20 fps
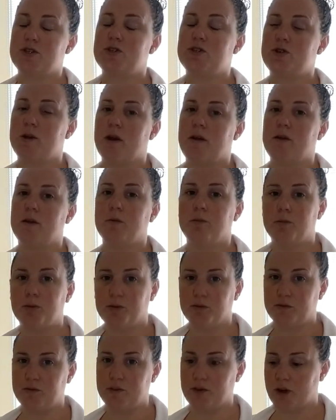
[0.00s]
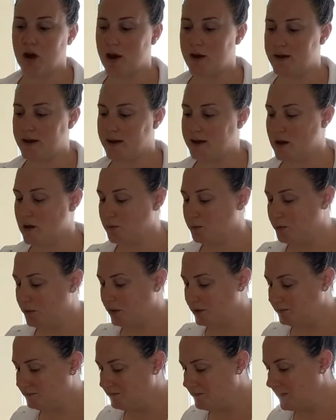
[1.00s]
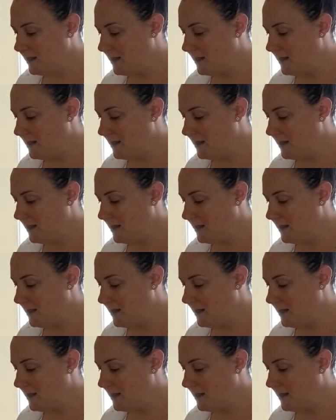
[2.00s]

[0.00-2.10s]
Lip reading: to try to improve the cardiac output.